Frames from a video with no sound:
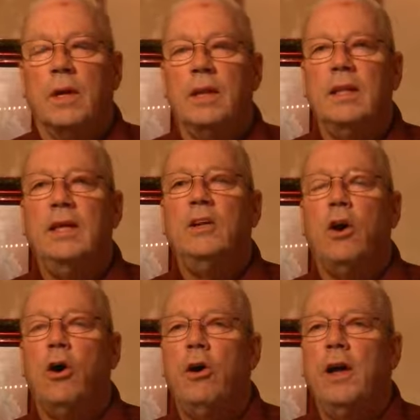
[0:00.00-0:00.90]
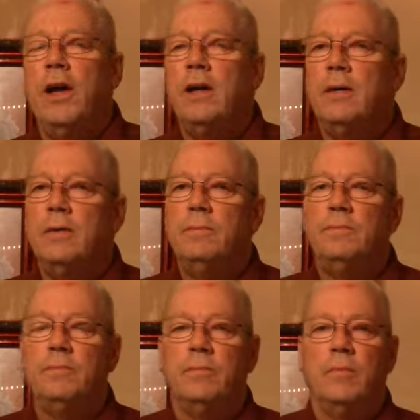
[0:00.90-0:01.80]
can lead to heartache.
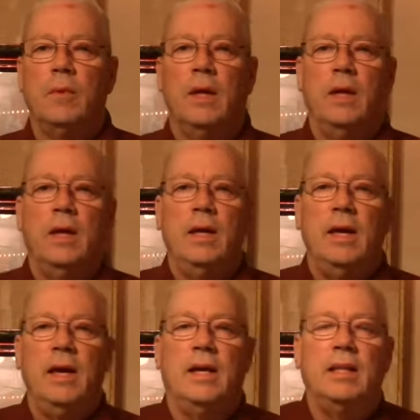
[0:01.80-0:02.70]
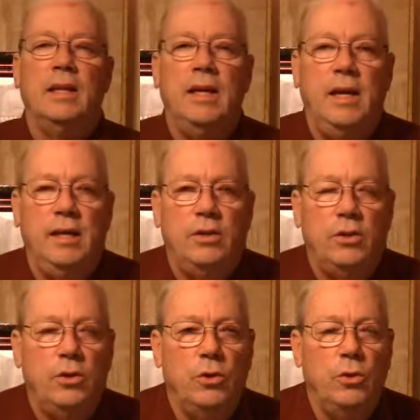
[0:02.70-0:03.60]
It can lead
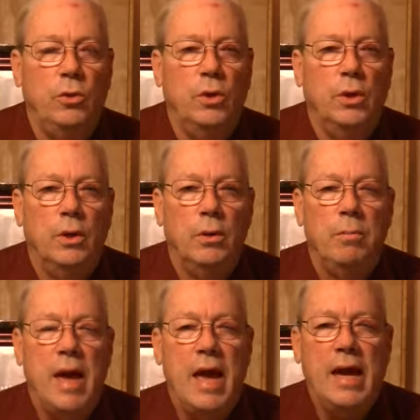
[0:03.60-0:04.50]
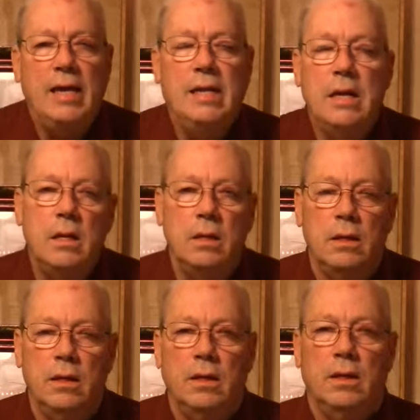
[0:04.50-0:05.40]
to pain.
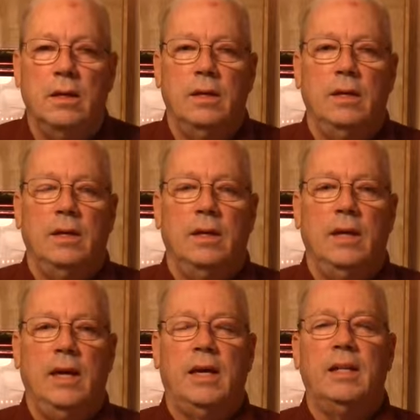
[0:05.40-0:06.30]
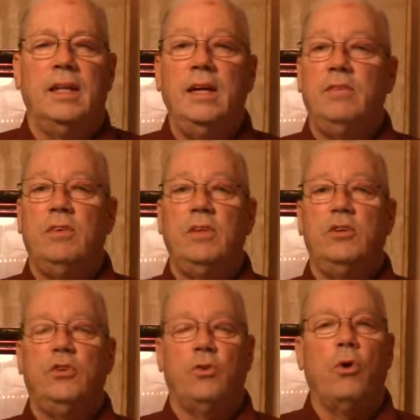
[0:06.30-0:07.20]
It can lead to
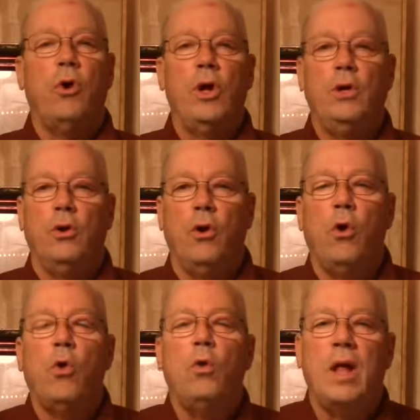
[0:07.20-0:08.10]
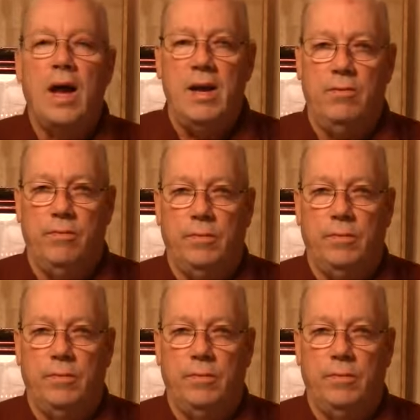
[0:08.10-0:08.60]
destroying your whole life.